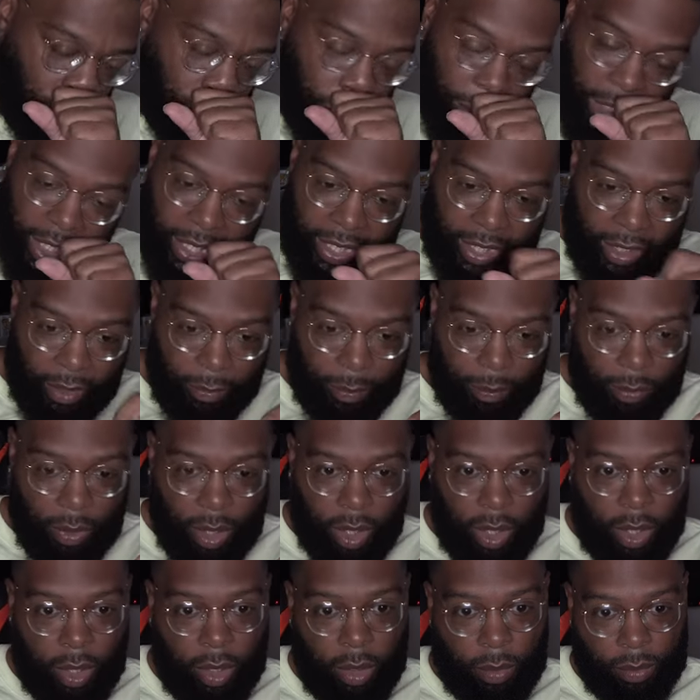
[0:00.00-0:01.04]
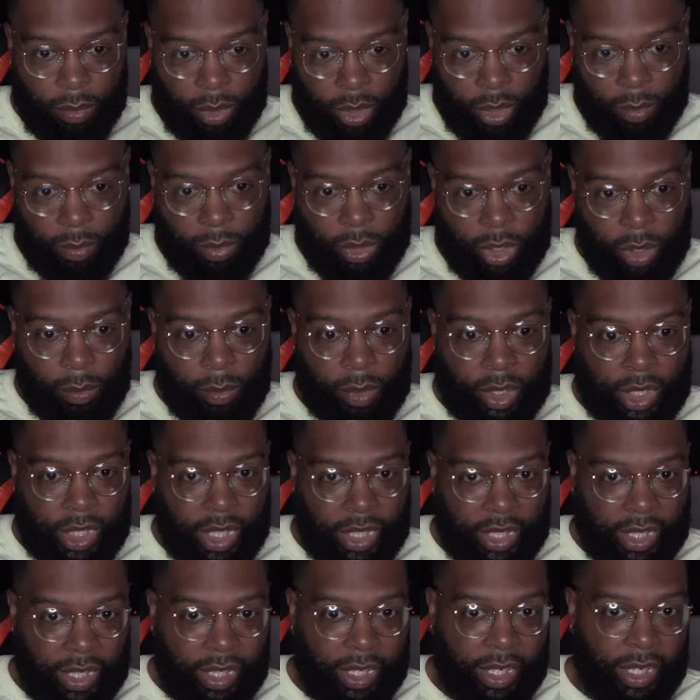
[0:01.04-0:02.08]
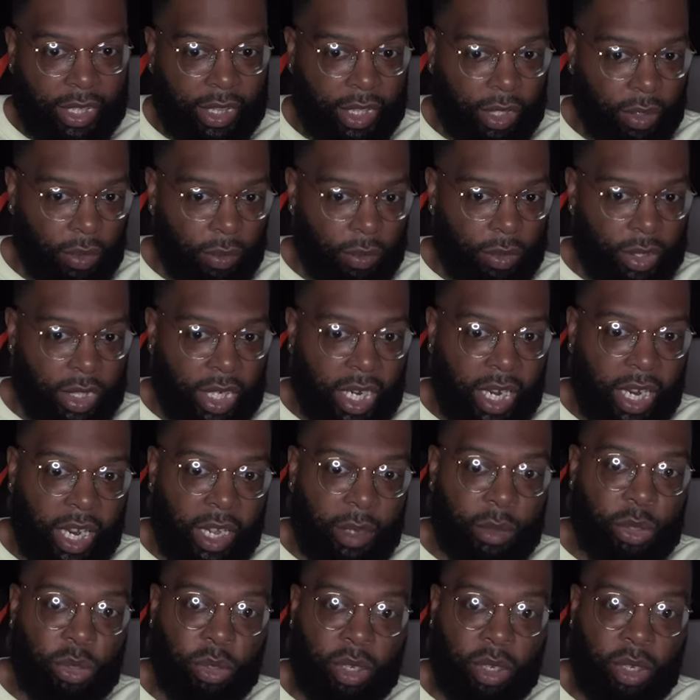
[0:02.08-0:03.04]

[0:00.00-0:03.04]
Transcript: they had um, some shipments that didn't get there on time,